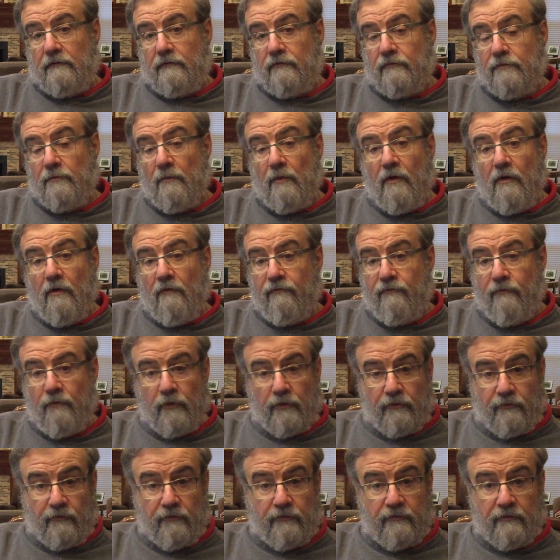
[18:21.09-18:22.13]
small
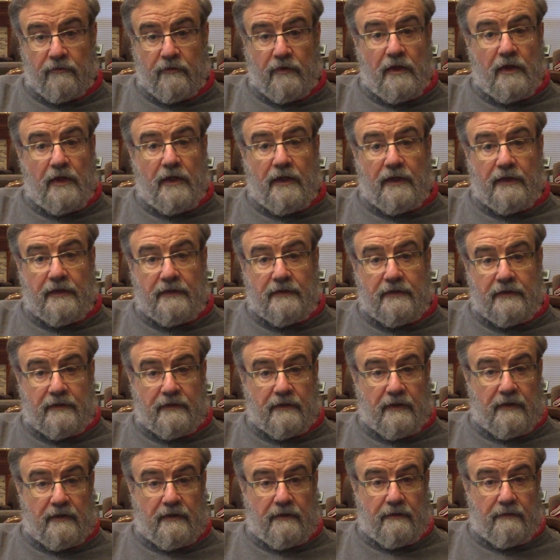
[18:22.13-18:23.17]
fortress,
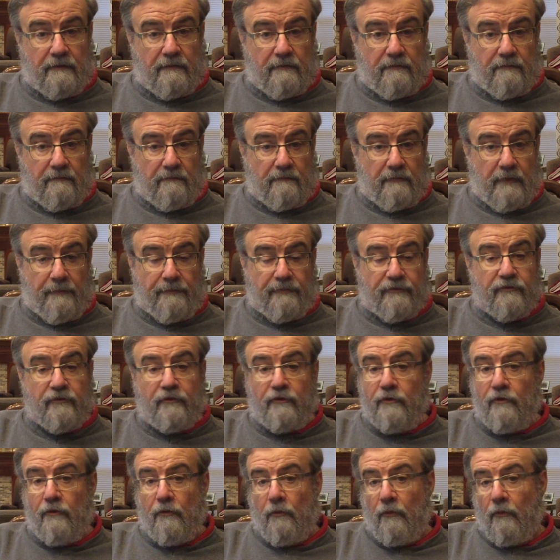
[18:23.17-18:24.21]

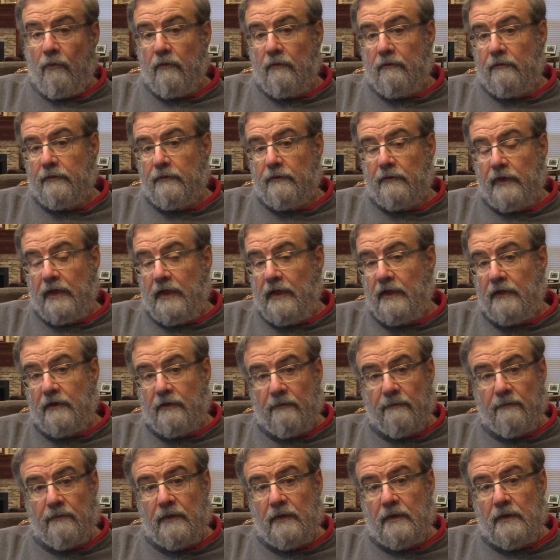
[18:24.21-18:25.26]
obscure little kingdom